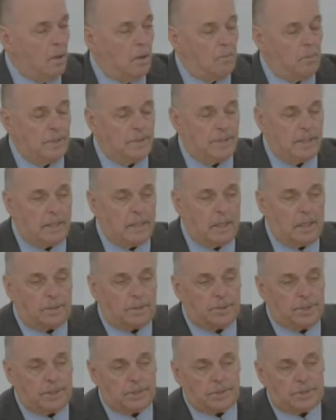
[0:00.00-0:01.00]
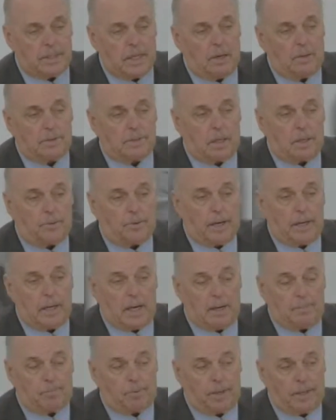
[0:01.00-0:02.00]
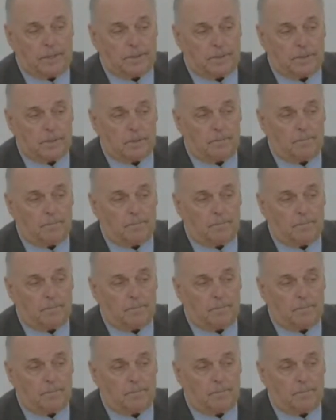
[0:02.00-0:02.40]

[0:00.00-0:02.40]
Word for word: we see that Jesus now is our great high priest.